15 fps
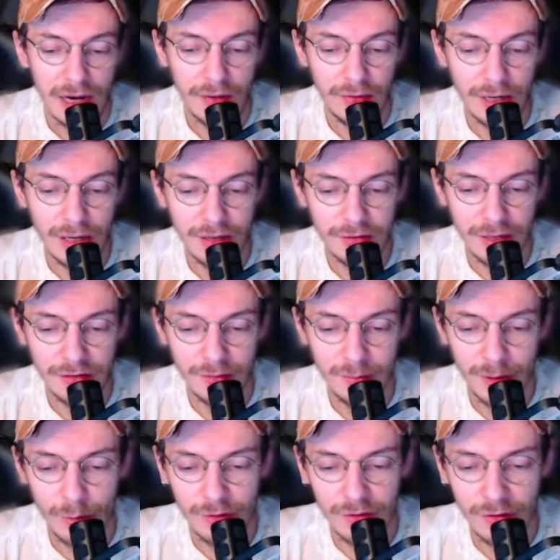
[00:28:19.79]
And the last
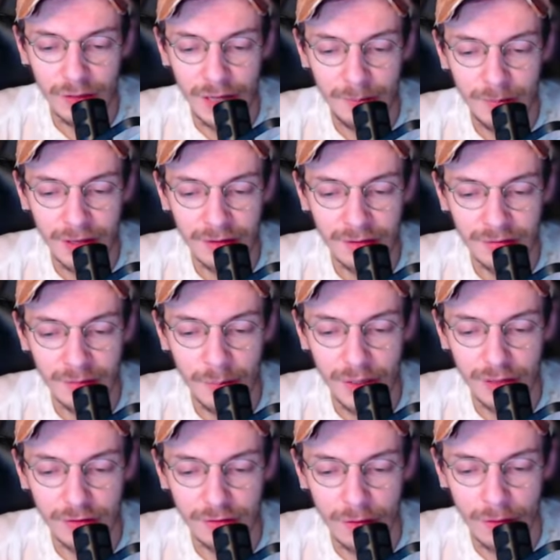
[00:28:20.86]
item I want to name is the
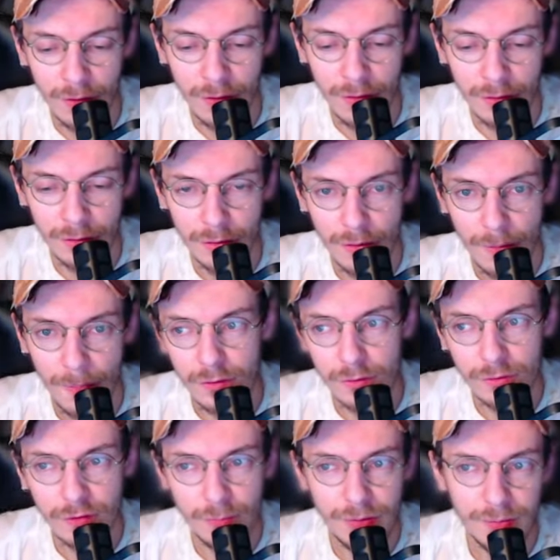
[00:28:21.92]
Minotaur Horn.
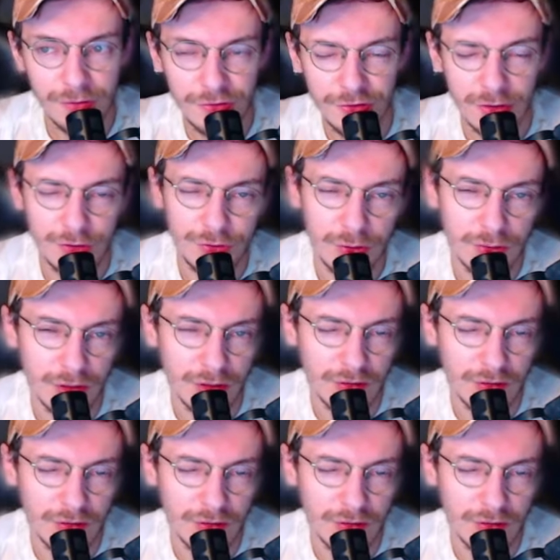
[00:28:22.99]
So some people still don't